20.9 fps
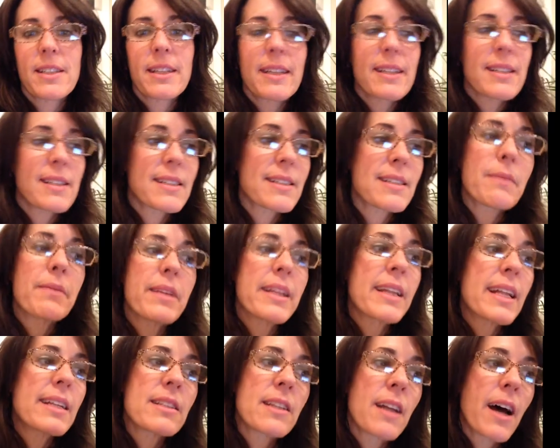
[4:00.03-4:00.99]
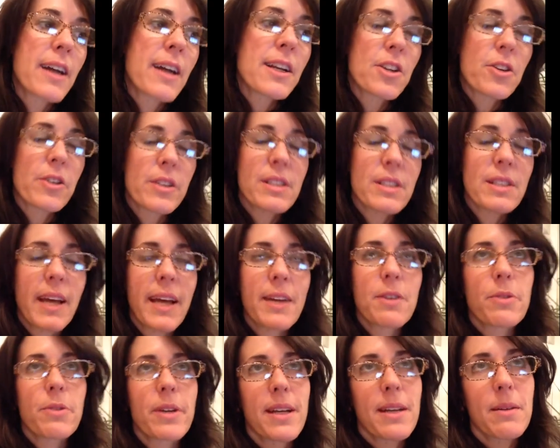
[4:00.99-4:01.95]
and this is something that's not in your
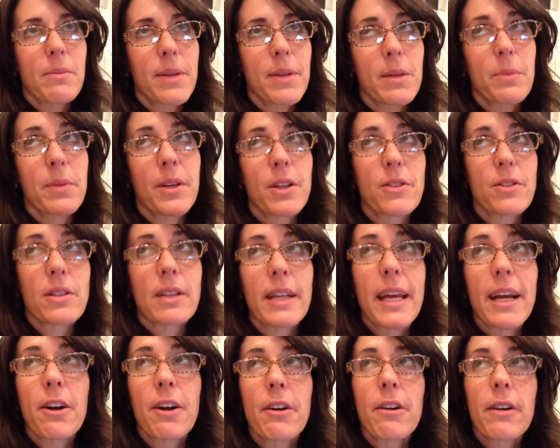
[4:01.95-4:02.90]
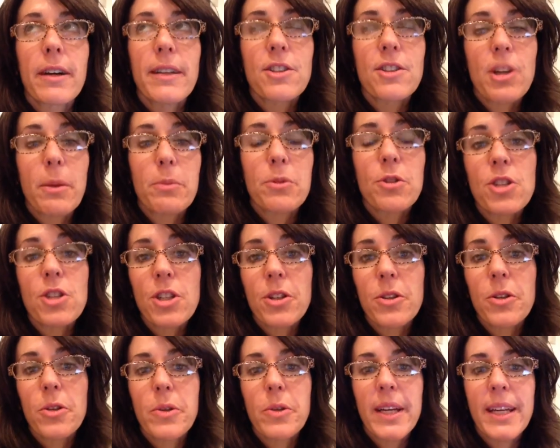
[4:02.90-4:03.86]
assigned reading but appears later in Chapter 2
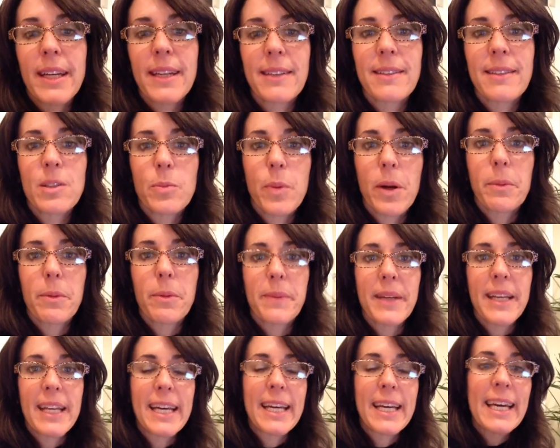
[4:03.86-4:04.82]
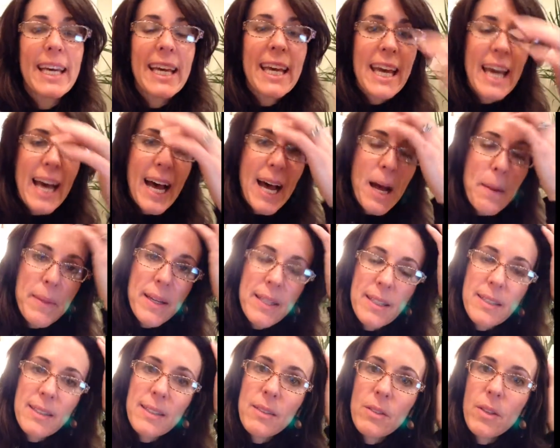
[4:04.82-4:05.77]
in Speadable Media,
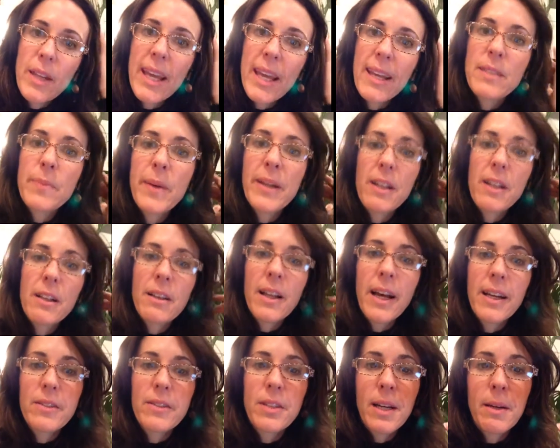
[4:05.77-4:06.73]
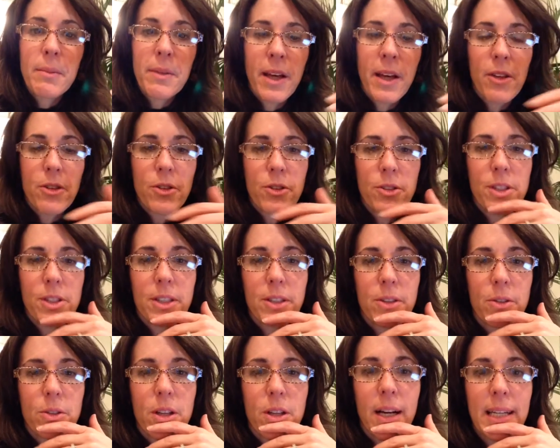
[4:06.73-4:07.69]
they spend a lot of time, the authors
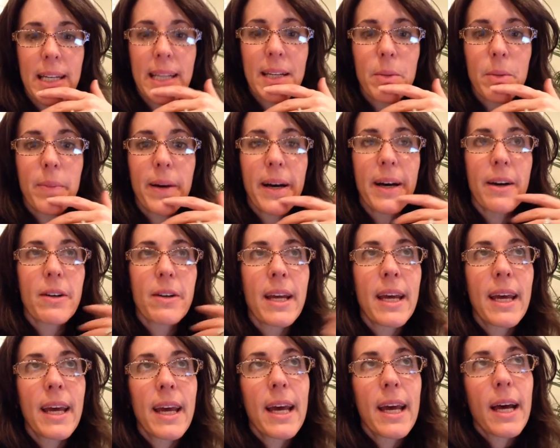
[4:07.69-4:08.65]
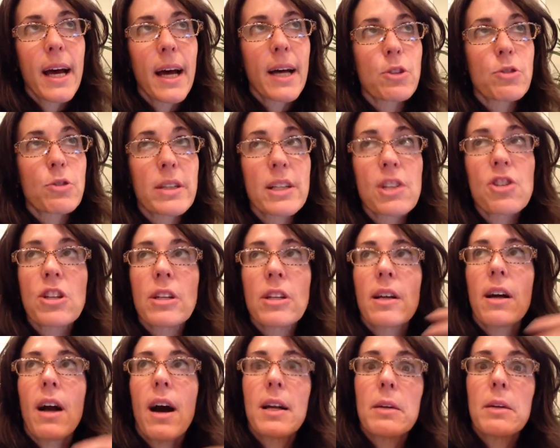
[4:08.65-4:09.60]
do, talking about traditional
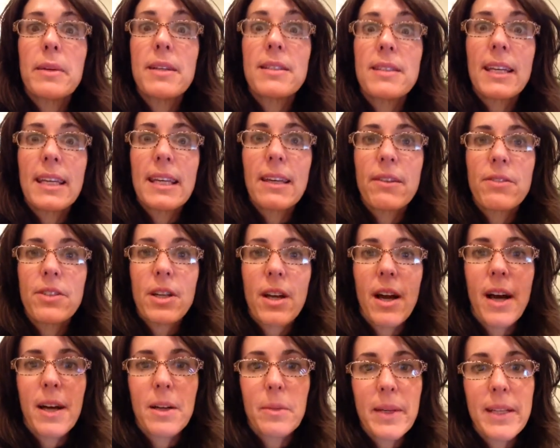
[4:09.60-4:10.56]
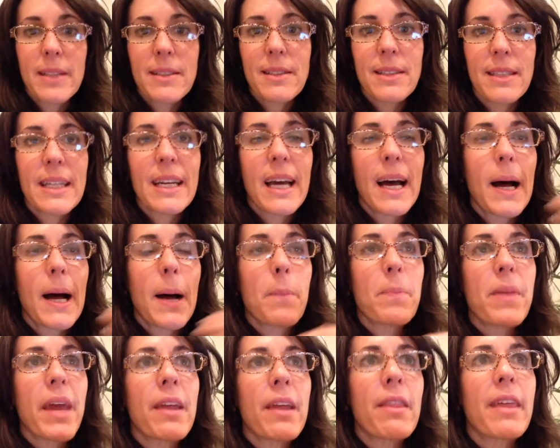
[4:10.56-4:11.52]
economies and gift economies,
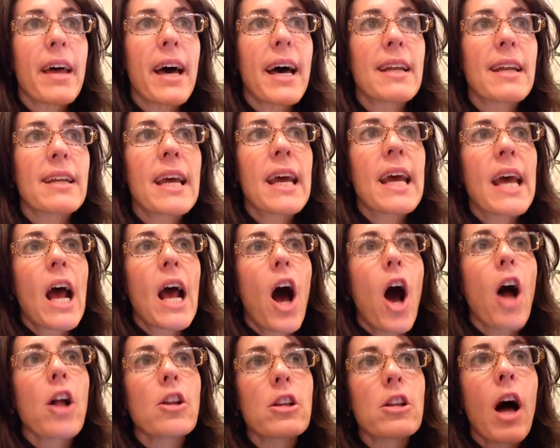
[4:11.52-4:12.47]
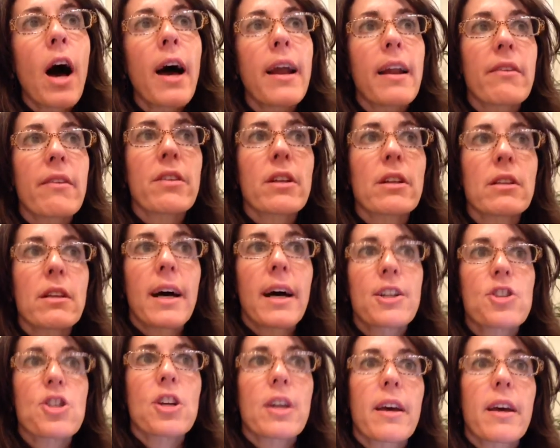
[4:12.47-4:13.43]
and that a lot of the
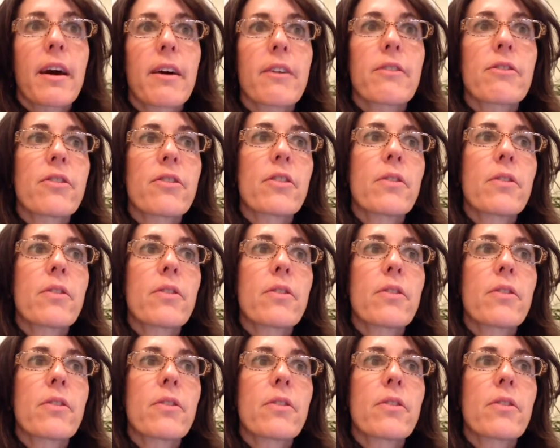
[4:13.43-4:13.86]
logic of